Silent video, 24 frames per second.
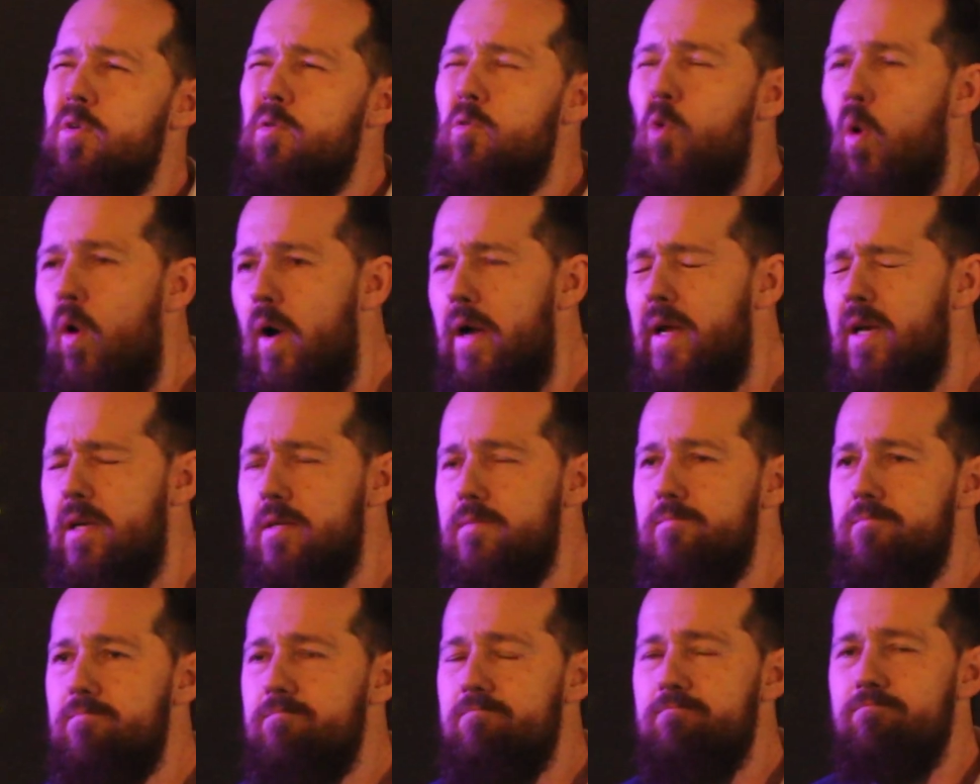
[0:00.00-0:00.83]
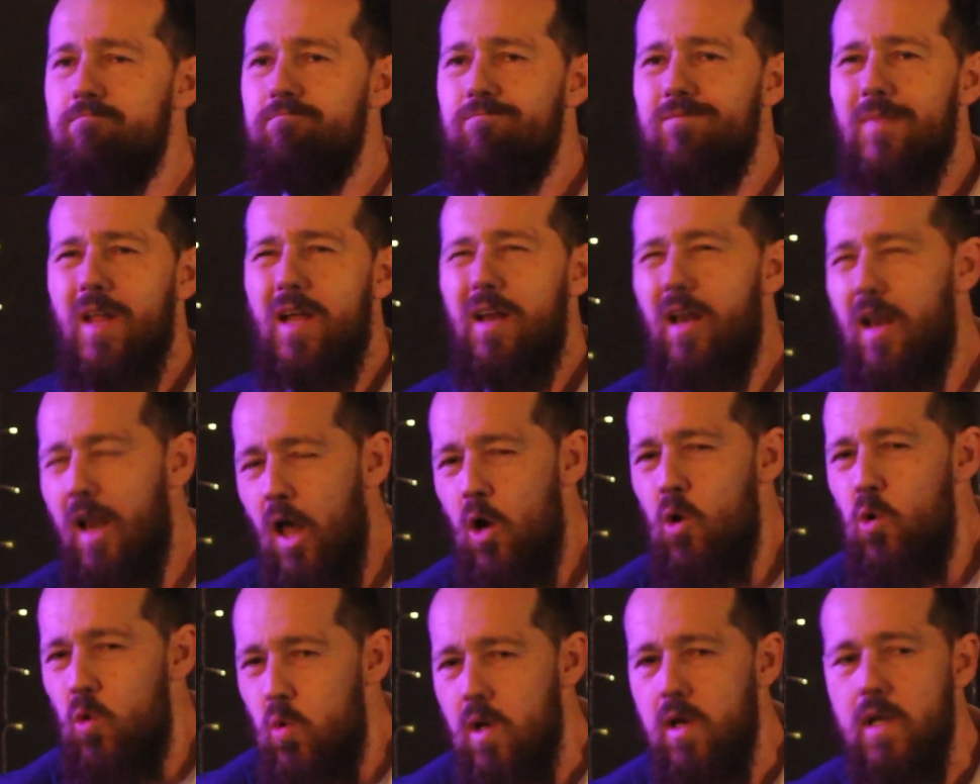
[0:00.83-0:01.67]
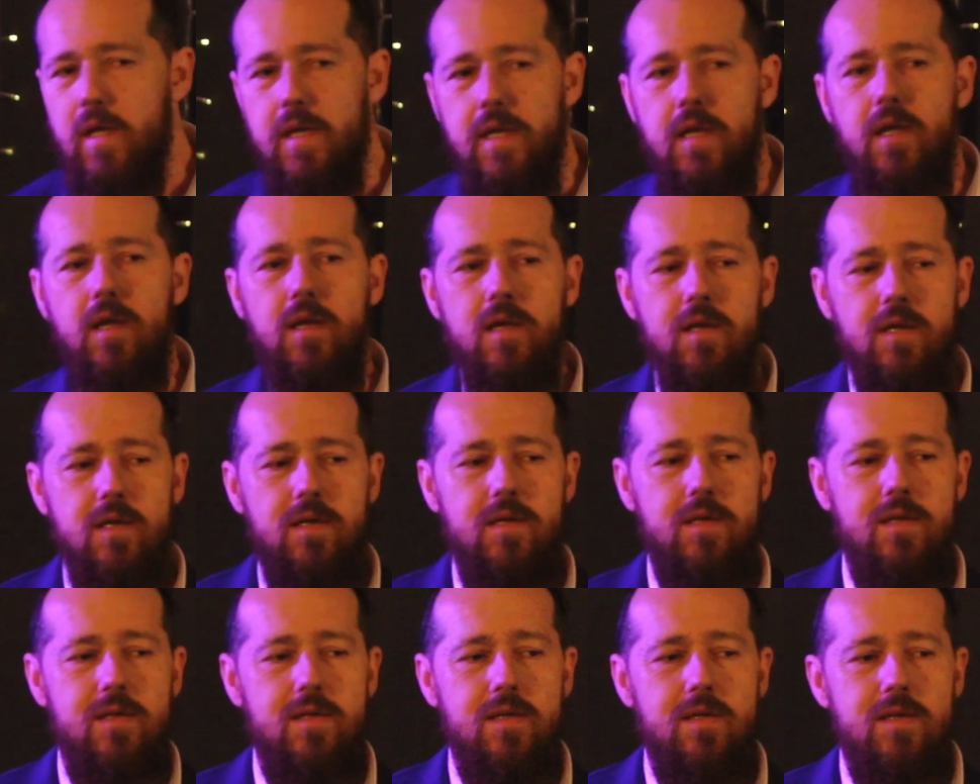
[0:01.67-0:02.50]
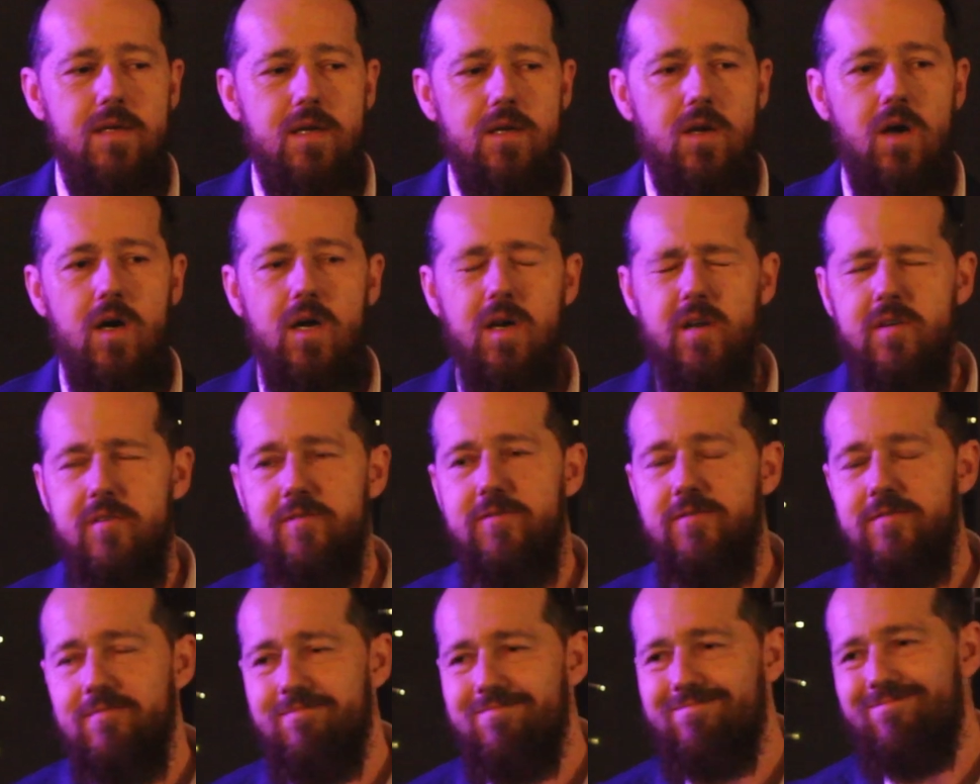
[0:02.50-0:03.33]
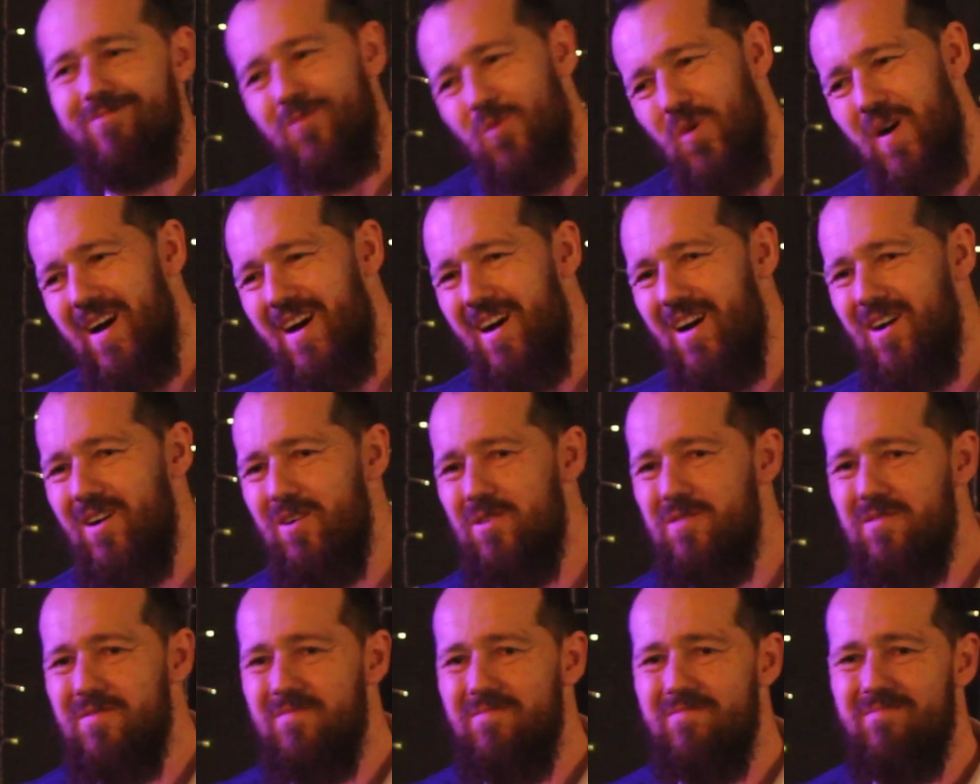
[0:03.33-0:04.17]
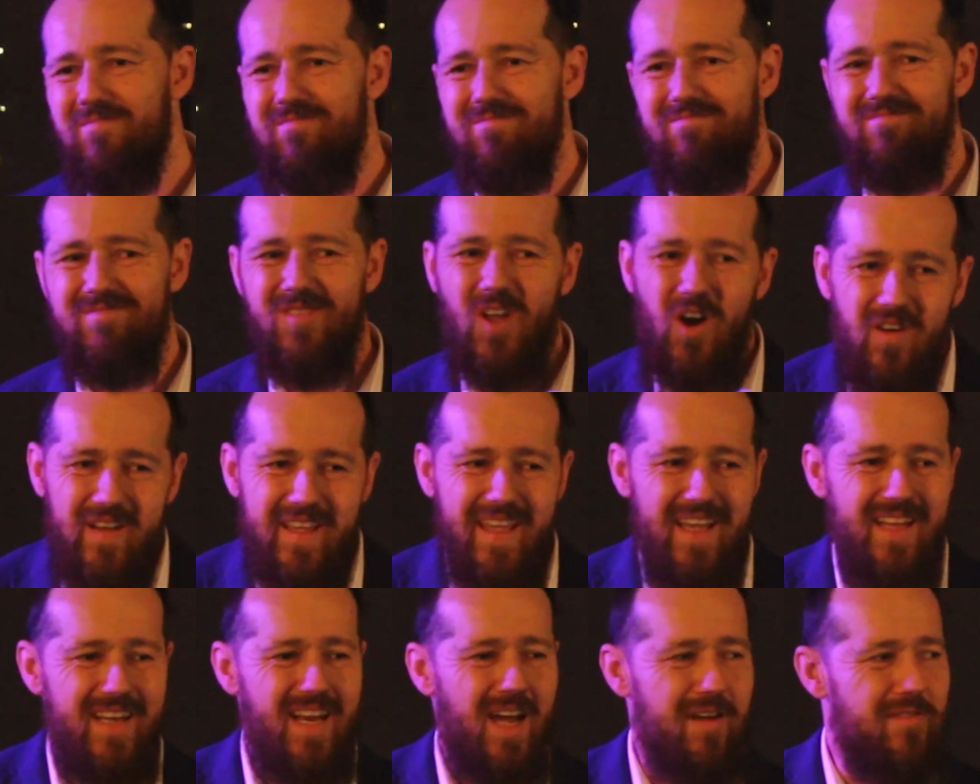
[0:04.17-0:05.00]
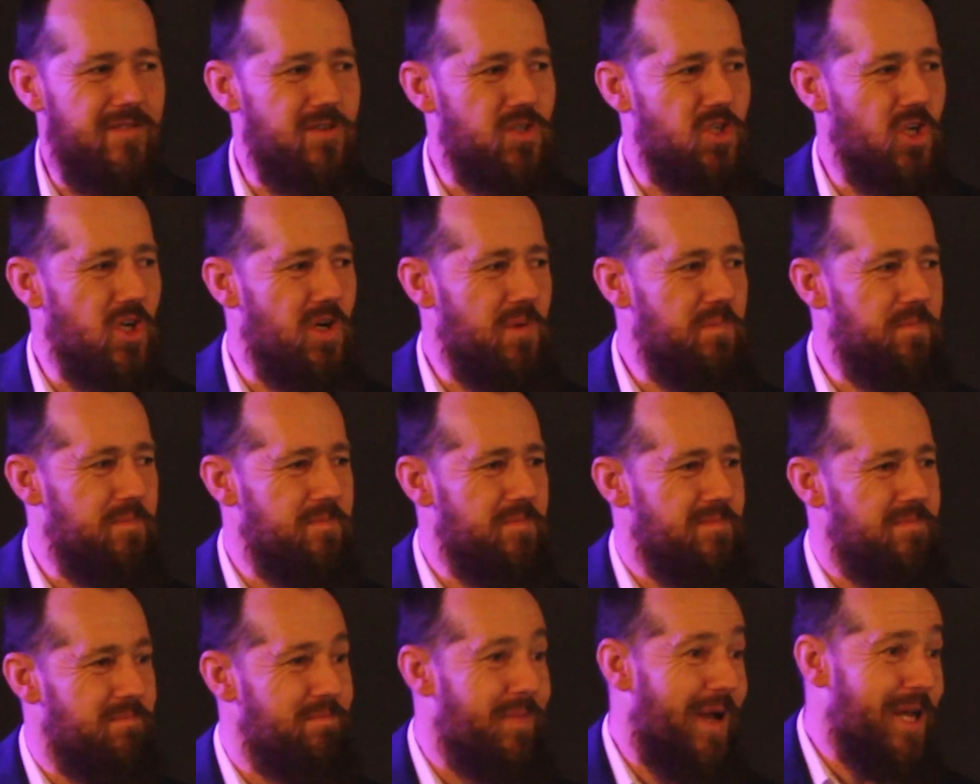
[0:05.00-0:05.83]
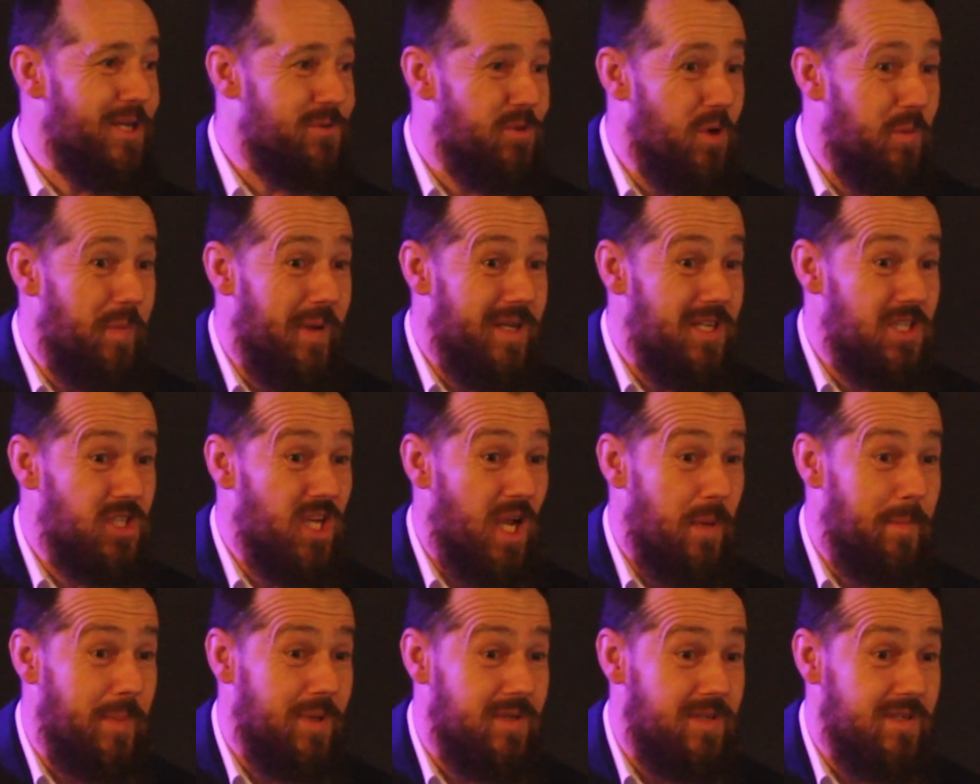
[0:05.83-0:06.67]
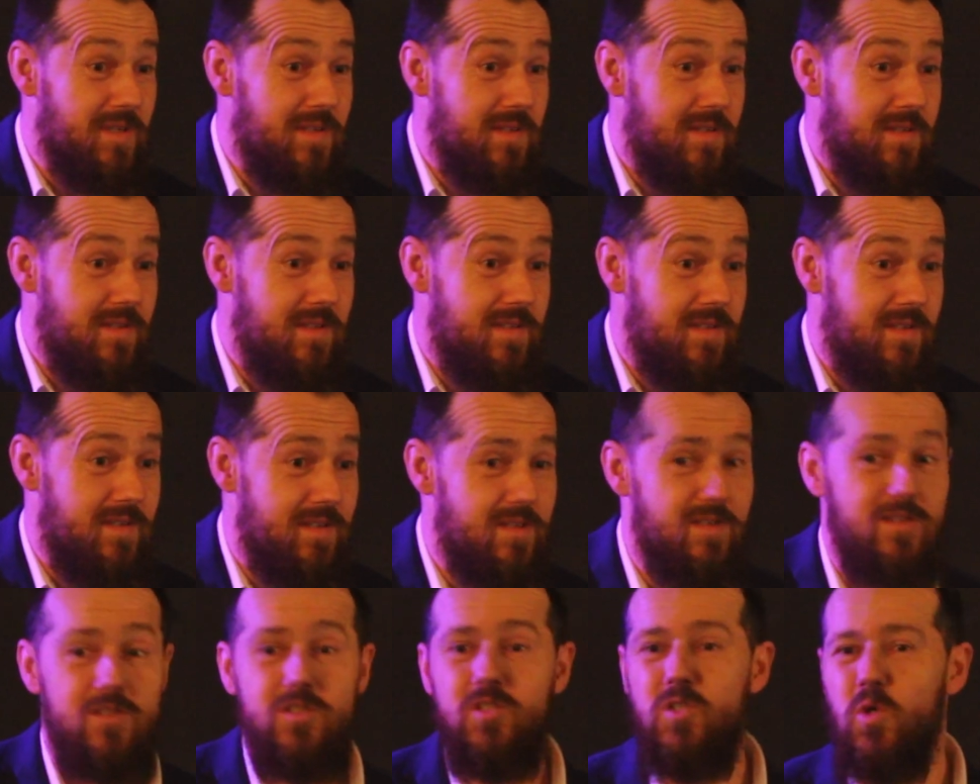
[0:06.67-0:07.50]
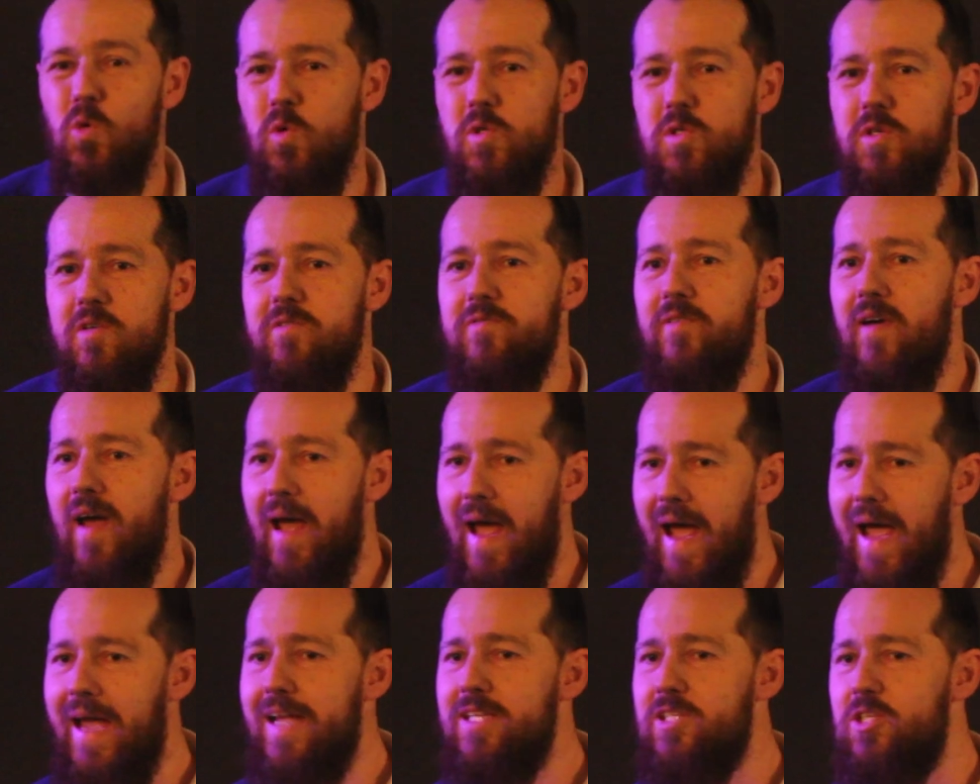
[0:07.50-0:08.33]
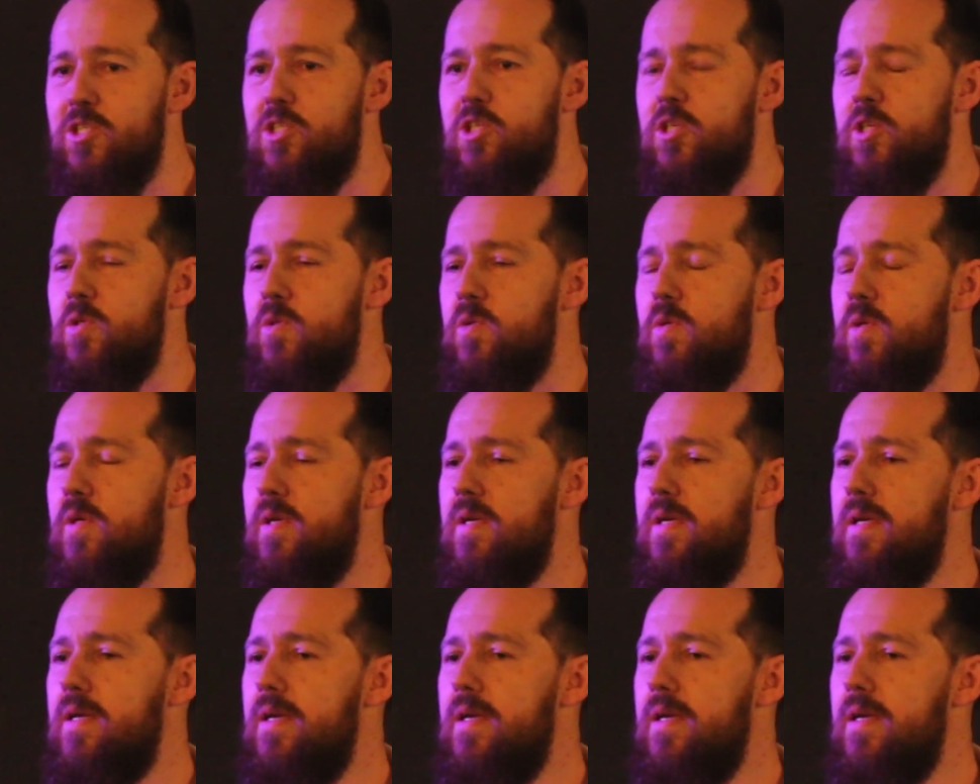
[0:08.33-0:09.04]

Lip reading: quite lowly. Kind of, well, can't get another job, may as well be a shepherd. Sort of attitude.